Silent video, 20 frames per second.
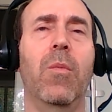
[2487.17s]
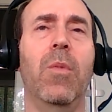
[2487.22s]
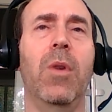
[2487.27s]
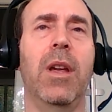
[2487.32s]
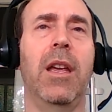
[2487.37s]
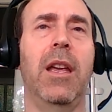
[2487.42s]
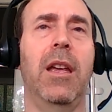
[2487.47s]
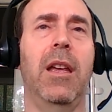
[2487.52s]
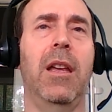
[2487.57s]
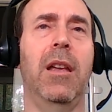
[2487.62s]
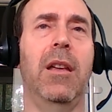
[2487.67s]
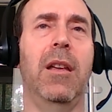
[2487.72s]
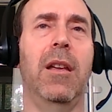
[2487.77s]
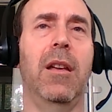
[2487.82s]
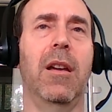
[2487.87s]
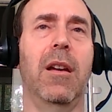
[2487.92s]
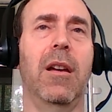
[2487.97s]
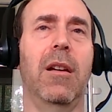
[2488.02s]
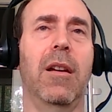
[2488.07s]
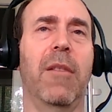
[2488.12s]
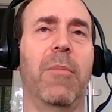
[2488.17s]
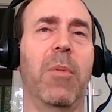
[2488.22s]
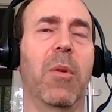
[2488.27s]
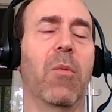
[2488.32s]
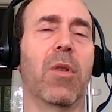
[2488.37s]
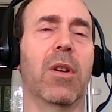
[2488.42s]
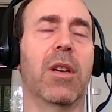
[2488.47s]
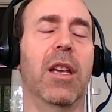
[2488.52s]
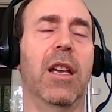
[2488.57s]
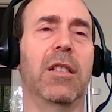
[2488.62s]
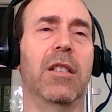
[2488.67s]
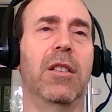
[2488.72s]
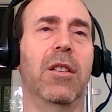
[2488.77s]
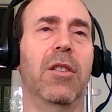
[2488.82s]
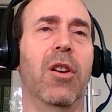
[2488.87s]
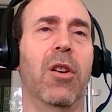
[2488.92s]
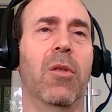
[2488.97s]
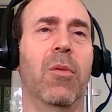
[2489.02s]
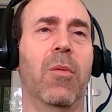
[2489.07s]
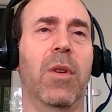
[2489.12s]
we have been working, as
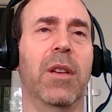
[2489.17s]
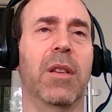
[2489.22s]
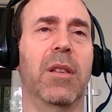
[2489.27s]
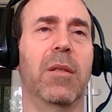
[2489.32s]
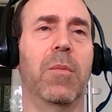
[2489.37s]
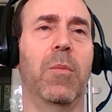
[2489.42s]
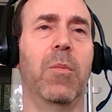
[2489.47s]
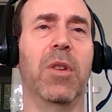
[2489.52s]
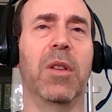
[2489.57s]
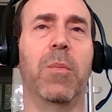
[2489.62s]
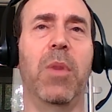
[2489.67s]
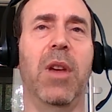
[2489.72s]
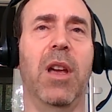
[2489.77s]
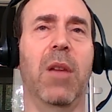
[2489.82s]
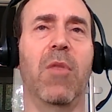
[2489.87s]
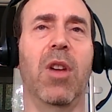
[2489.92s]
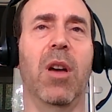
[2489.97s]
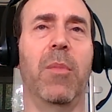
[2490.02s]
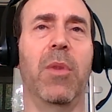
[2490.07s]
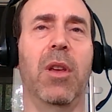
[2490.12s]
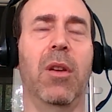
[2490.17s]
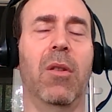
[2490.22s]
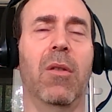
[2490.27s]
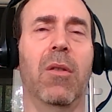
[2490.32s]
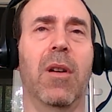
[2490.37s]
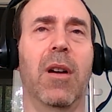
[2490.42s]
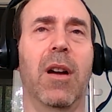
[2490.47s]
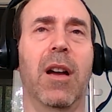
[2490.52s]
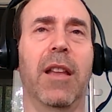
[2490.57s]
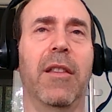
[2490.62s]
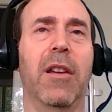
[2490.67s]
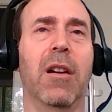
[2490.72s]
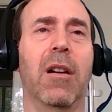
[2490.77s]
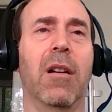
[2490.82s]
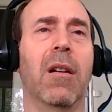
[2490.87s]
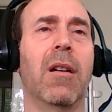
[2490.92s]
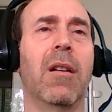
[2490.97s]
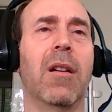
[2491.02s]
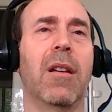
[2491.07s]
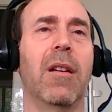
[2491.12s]
you know, with BMW on
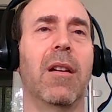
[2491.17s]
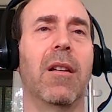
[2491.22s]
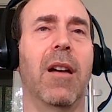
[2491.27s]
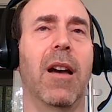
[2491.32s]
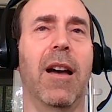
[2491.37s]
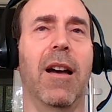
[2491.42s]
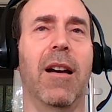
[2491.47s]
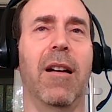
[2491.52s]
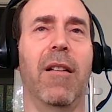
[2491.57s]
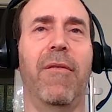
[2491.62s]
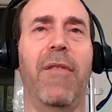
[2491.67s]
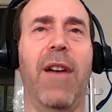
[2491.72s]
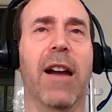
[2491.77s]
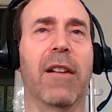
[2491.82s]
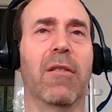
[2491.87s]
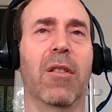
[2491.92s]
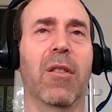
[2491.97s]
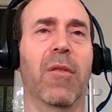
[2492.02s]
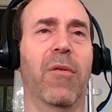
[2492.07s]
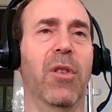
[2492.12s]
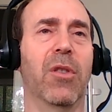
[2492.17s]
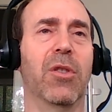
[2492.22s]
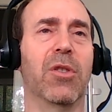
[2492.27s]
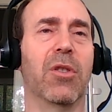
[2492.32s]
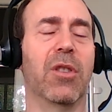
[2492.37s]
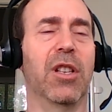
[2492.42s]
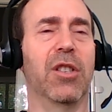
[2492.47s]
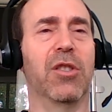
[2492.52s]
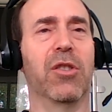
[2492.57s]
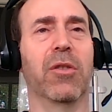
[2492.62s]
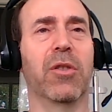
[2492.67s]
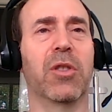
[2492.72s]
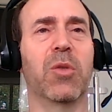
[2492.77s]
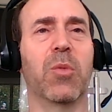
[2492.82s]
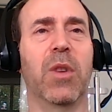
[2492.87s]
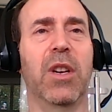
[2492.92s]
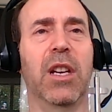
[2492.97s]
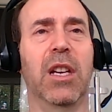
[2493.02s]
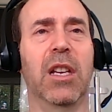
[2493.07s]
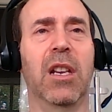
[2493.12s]
their Factory of the Future digital
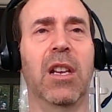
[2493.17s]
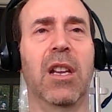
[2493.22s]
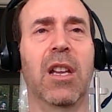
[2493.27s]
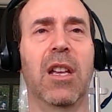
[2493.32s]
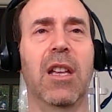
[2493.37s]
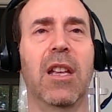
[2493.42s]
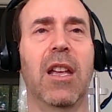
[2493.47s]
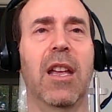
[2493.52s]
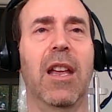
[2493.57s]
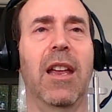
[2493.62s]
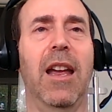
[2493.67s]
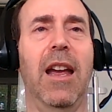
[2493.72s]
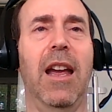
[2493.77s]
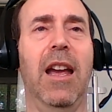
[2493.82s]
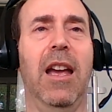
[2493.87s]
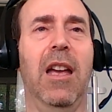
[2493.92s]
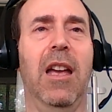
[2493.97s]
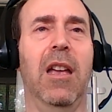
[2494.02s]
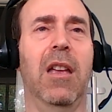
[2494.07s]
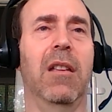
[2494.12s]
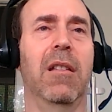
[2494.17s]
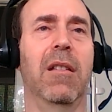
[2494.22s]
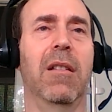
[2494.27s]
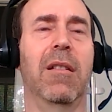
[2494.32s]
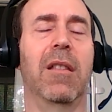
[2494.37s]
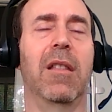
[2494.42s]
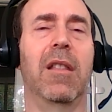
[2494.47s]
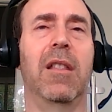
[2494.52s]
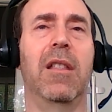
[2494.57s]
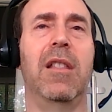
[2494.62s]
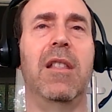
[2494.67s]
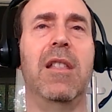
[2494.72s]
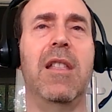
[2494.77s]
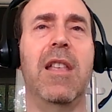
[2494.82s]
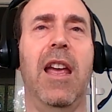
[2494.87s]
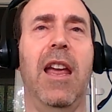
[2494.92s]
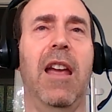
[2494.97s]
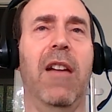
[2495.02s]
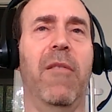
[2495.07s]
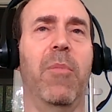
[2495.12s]
twin, and
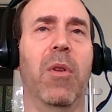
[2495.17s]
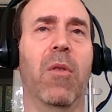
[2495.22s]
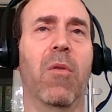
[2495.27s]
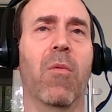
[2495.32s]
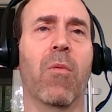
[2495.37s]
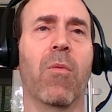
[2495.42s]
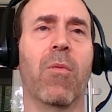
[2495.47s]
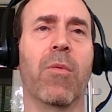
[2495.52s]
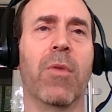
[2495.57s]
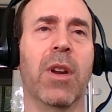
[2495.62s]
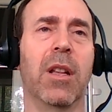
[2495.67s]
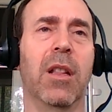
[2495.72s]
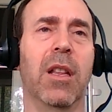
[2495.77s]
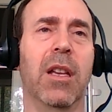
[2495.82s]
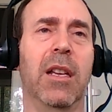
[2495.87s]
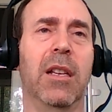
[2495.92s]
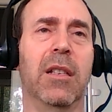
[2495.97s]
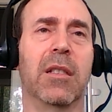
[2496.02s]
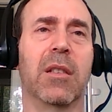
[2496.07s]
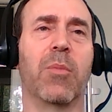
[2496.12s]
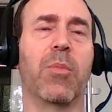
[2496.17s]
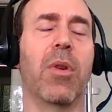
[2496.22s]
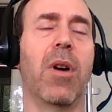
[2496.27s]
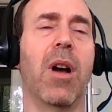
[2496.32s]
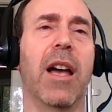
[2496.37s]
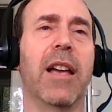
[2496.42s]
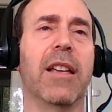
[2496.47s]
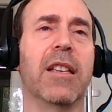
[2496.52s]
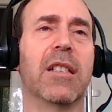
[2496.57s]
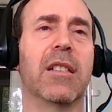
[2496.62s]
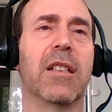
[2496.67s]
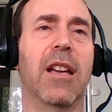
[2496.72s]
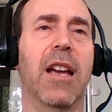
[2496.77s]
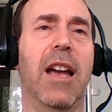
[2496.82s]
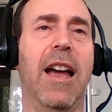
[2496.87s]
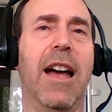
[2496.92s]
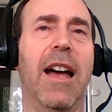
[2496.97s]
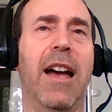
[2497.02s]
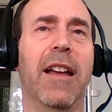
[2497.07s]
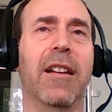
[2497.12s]
they have been really surprised
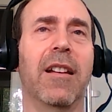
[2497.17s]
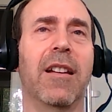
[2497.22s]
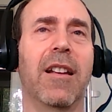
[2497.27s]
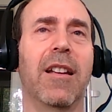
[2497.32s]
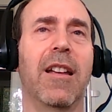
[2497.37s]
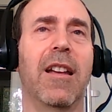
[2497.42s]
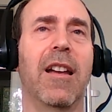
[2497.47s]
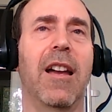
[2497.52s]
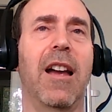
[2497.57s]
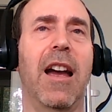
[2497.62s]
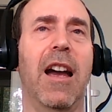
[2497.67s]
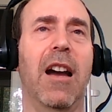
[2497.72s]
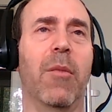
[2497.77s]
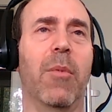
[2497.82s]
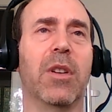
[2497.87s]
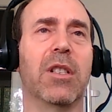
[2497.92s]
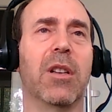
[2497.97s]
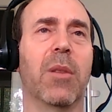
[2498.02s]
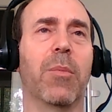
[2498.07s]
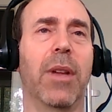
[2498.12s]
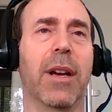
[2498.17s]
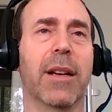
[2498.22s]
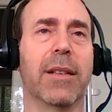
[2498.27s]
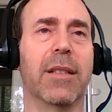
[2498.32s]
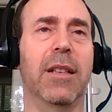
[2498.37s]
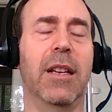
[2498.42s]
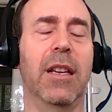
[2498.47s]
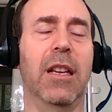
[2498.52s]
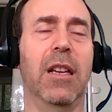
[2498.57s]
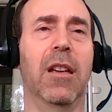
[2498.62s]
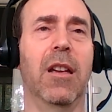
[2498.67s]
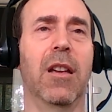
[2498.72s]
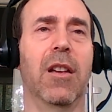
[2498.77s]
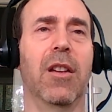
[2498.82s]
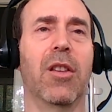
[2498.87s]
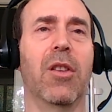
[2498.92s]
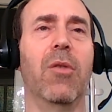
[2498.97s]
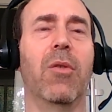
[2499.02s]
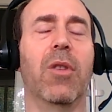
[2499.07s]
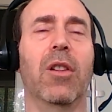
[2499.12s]
at how much complexity
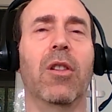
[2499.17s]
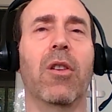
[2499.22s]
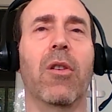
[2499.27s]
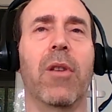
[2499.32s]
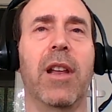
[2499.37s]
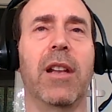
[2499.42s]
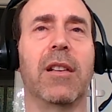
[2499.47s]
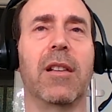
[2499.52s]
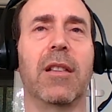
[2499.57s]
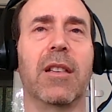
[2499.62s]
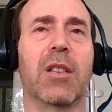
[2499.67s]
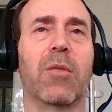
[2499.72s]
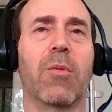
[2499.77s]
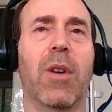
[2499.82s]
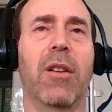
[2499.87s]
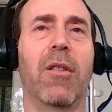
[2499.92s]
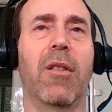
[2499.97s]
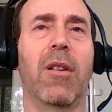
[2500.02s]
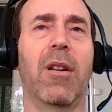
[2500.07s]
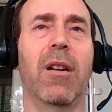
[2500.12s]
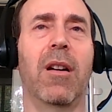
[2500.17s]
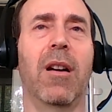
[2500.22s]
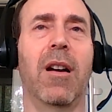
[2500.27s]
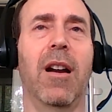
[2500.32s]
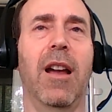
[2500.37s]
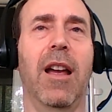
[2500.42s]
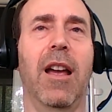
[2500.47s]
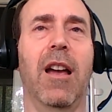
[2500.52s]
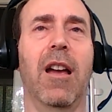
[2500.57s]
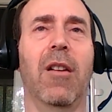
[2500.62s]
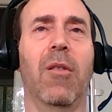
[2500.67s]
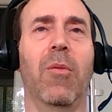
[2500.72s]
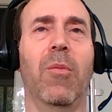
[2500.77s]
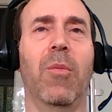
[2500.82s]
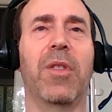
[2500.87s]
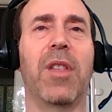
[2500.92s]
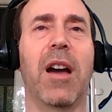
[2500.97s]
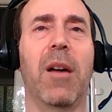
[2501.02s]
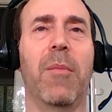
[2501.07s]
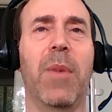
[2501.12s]
you can load into this renderer
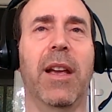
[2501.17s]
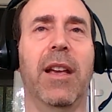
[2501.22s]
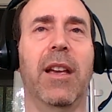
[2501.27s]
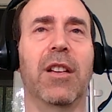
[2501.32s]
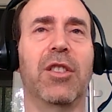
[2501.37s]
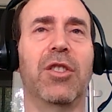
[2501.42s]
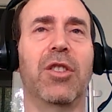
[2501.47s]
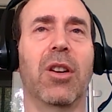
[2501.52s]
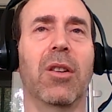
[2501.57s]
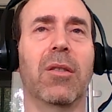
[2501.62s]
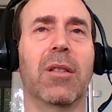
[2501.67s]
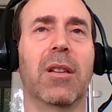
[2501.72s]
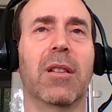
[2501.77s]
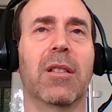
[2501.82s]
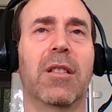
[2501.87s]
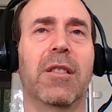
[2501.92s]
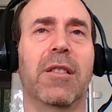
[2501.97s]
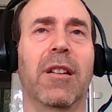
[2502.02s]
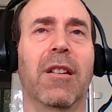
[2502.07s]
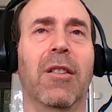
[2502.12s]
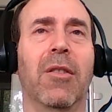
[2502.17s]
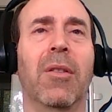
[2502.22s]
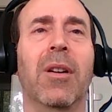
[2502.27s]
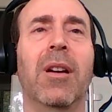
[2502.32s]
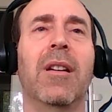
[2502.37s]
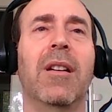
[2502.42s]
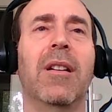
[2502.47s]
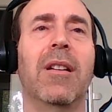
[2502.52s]
without making it choke. So